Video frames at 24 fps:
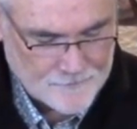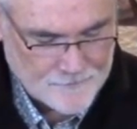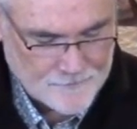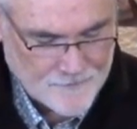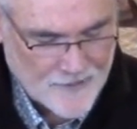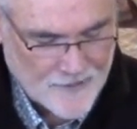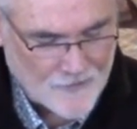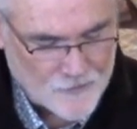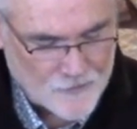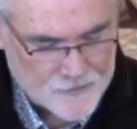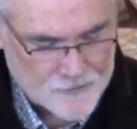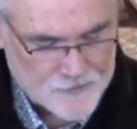
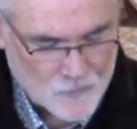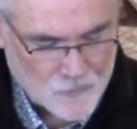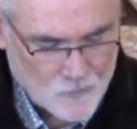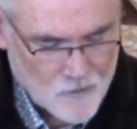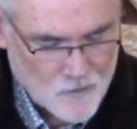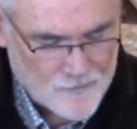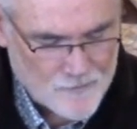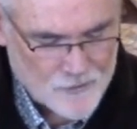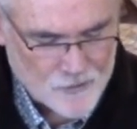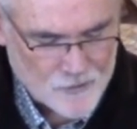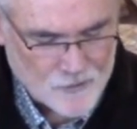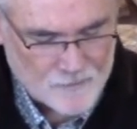Now there was a
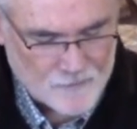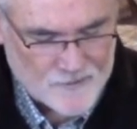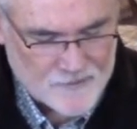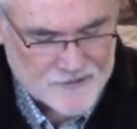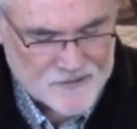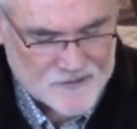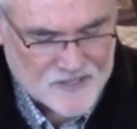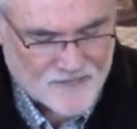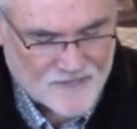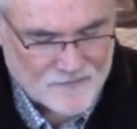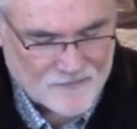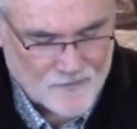woman who had been
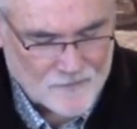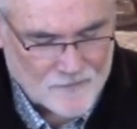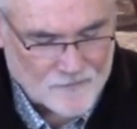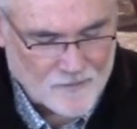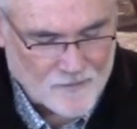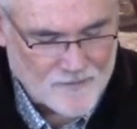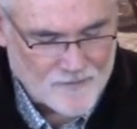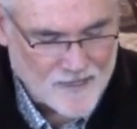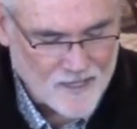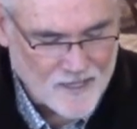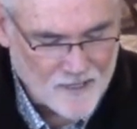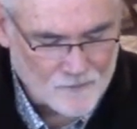suffering
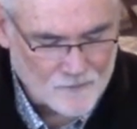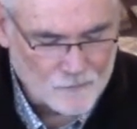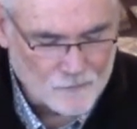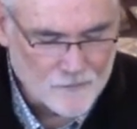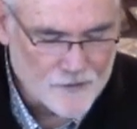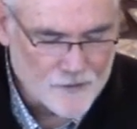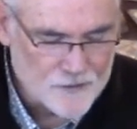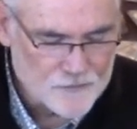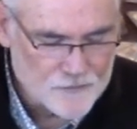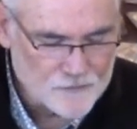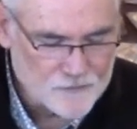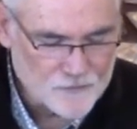from a
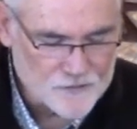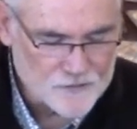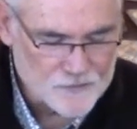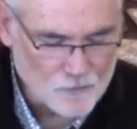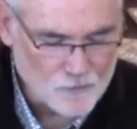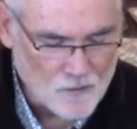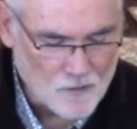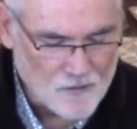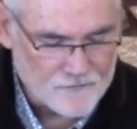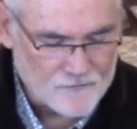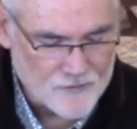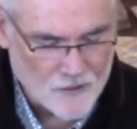hemorrhage for
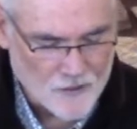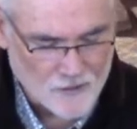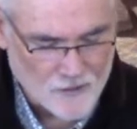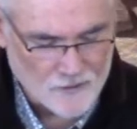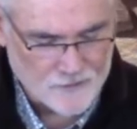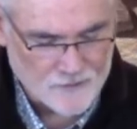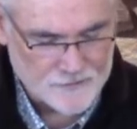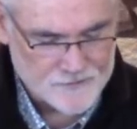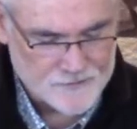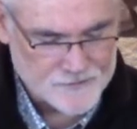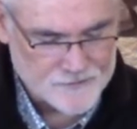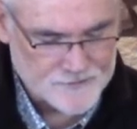12
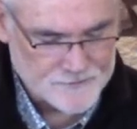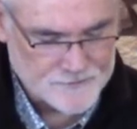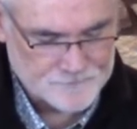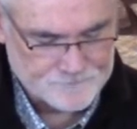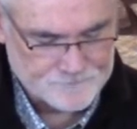years.